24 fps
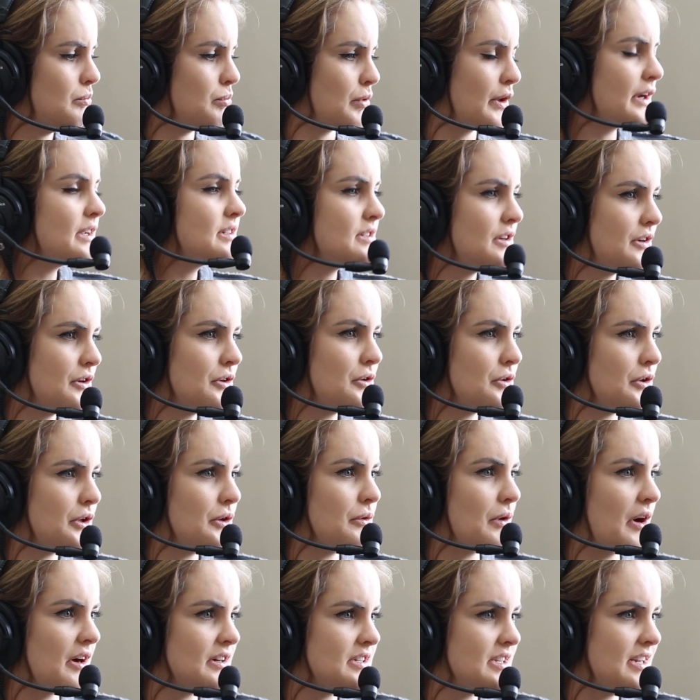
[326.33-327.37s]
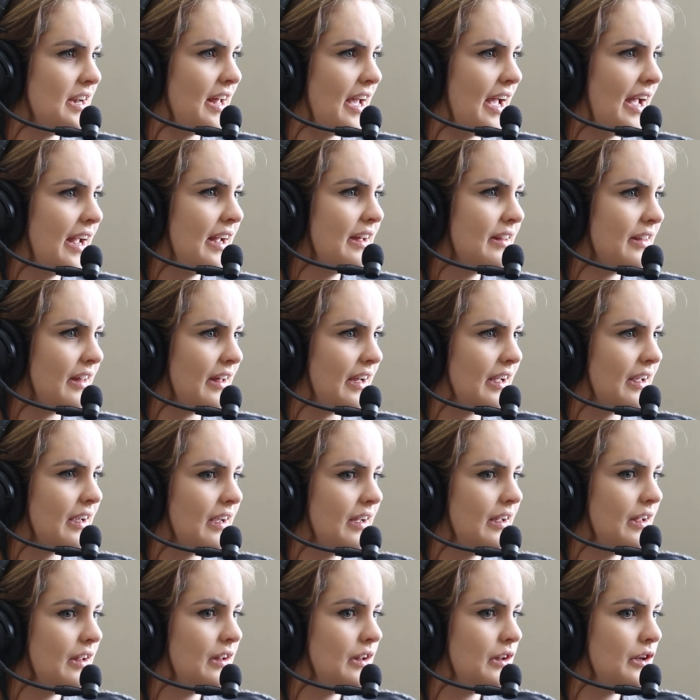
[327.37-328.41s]
brings you to who you are today, and like
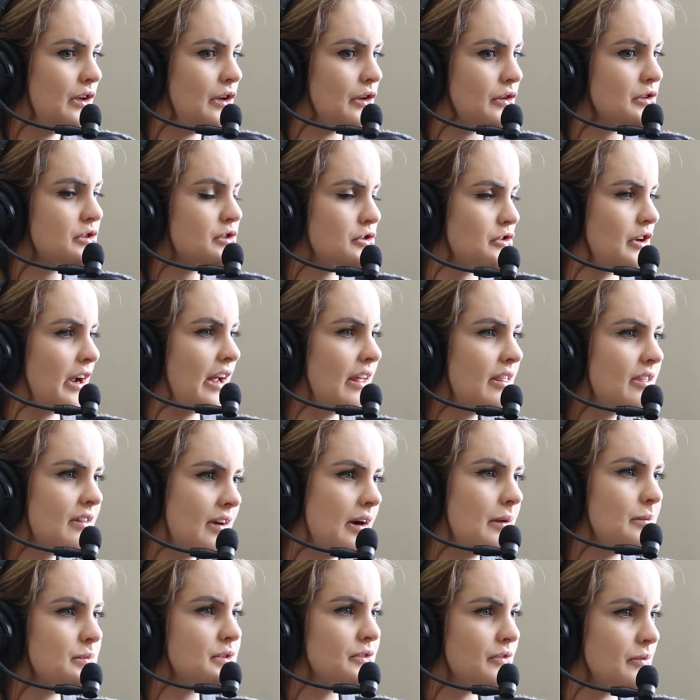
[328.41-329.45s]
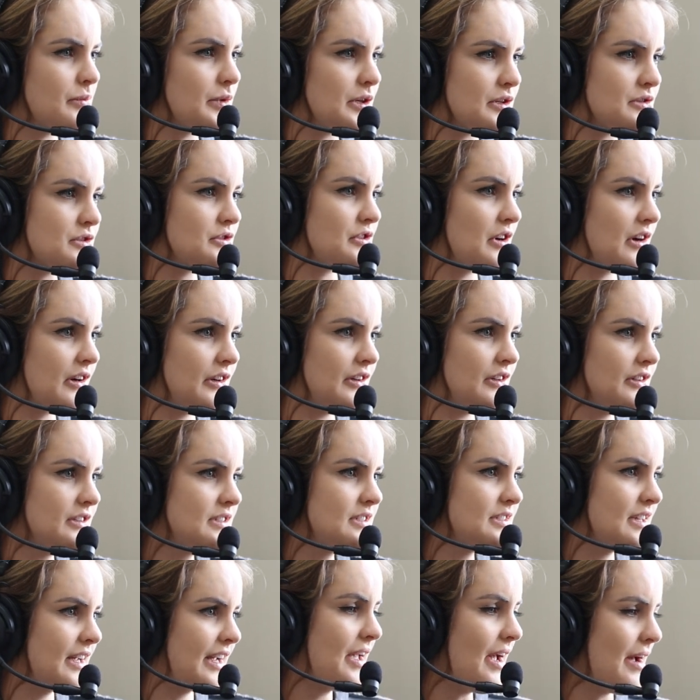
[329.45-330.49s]
your strength comes from your
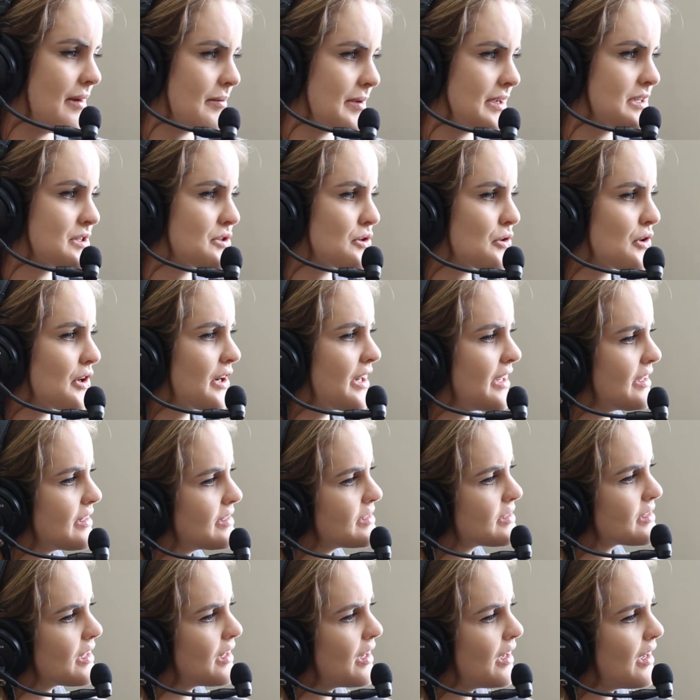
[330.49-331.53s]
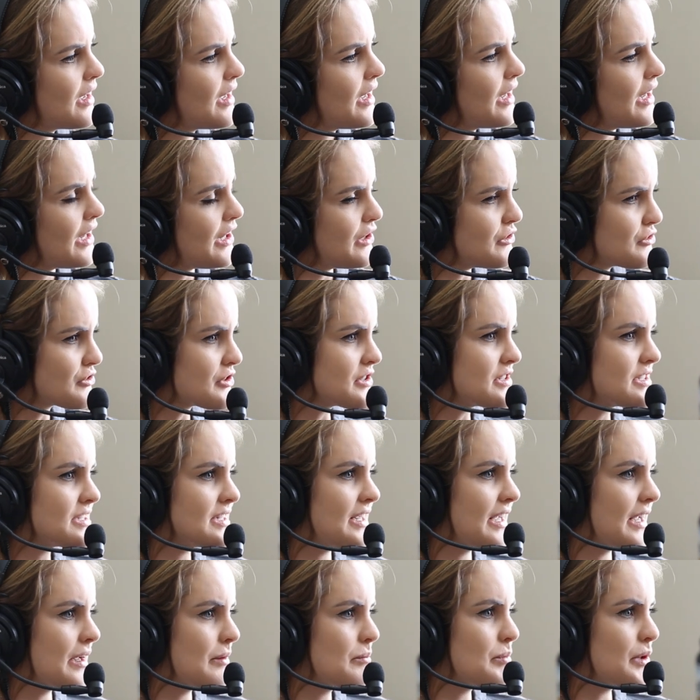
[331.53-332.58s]
struggles. Yeah, my story is
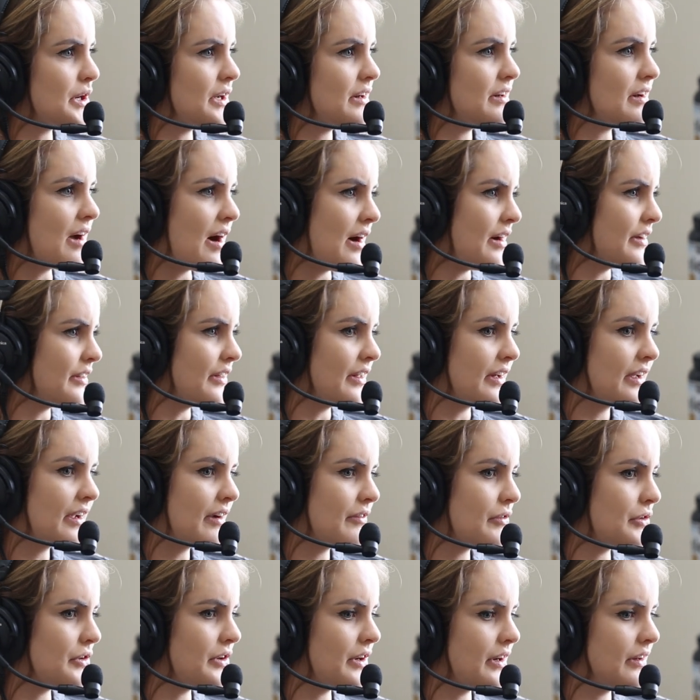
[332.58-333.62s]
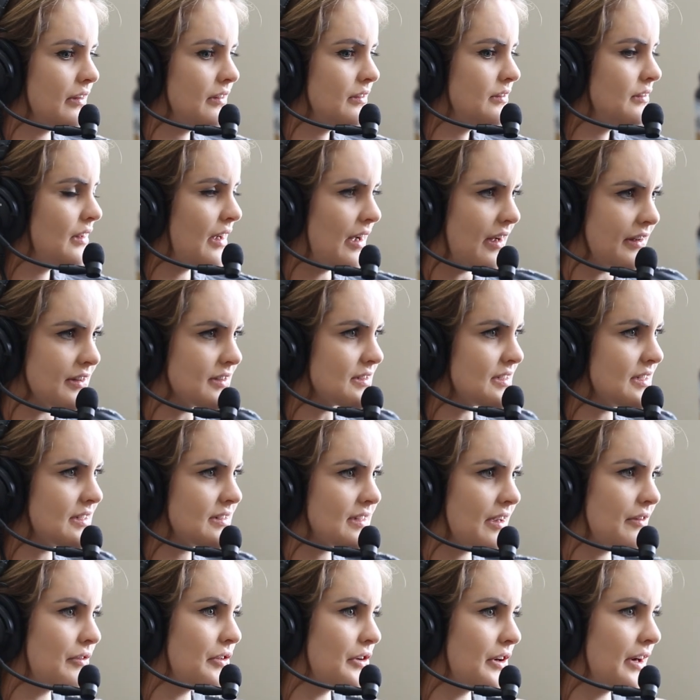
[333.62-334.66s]
interesting, but not unlike everyone
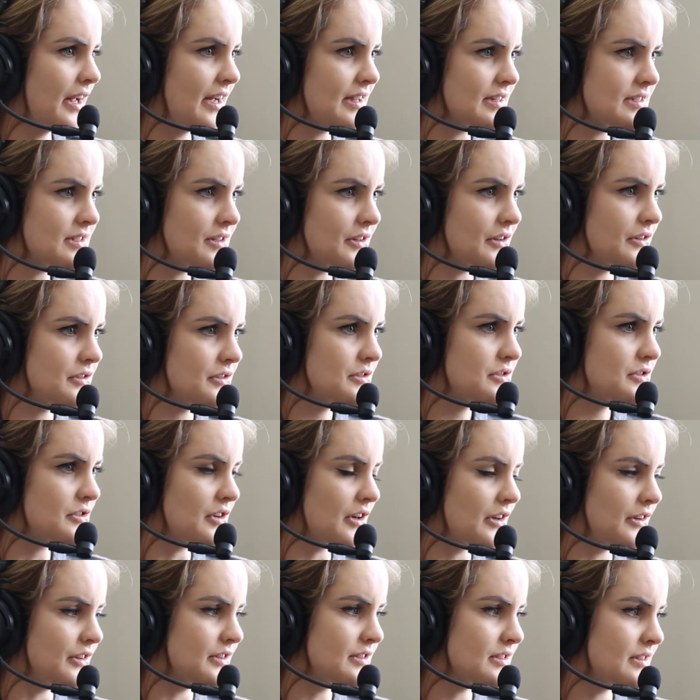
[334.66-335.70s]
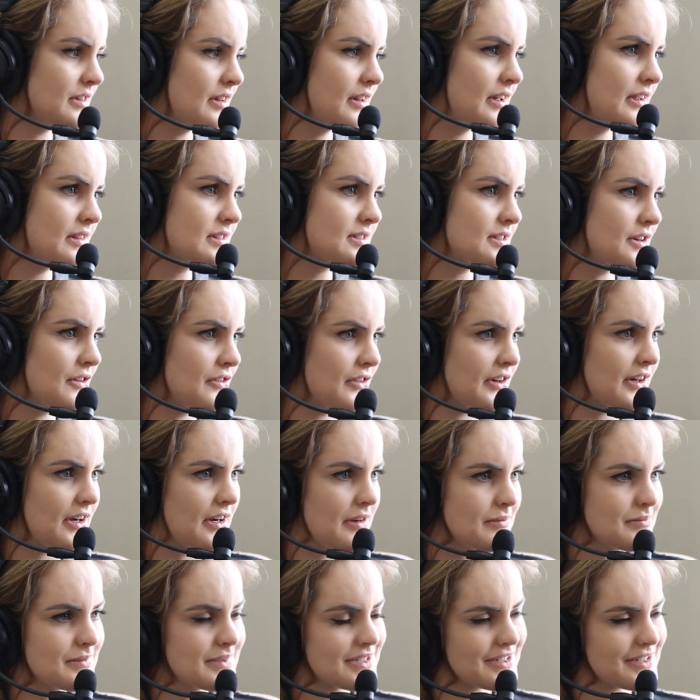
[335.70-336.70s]
else's. Everyone has their own struggles and things to overcome.